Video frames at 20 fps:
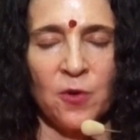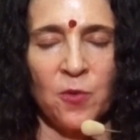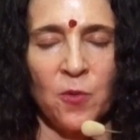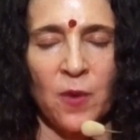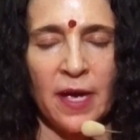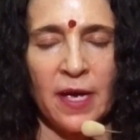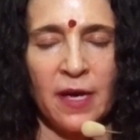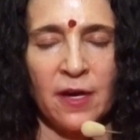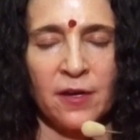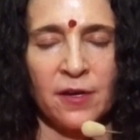
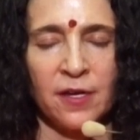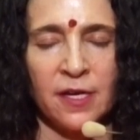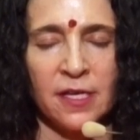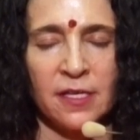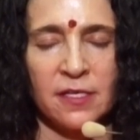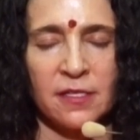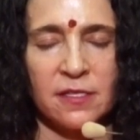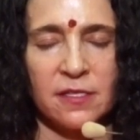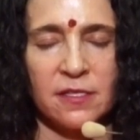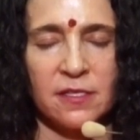
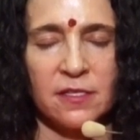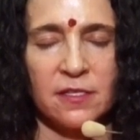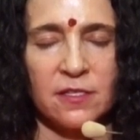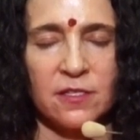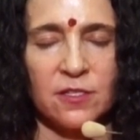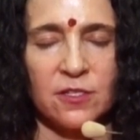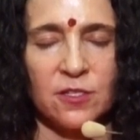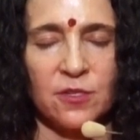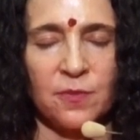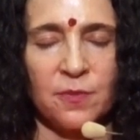
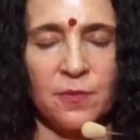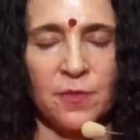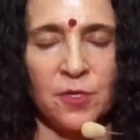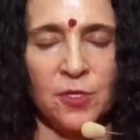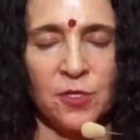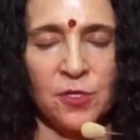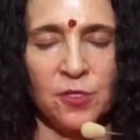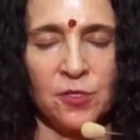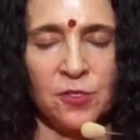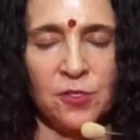awareness to
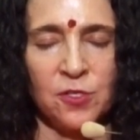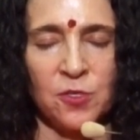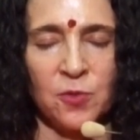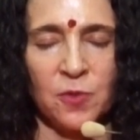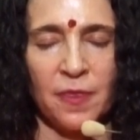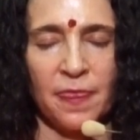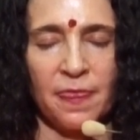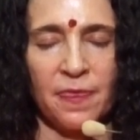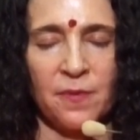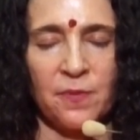merge
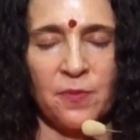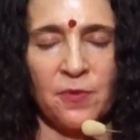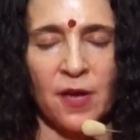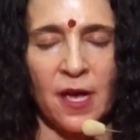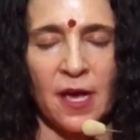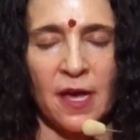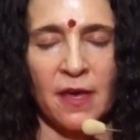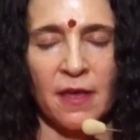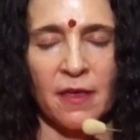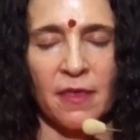with the
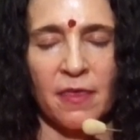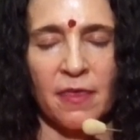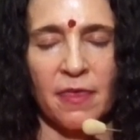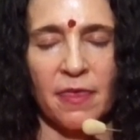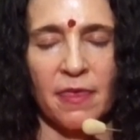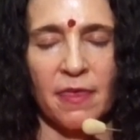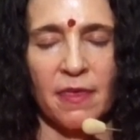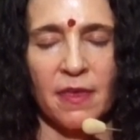breath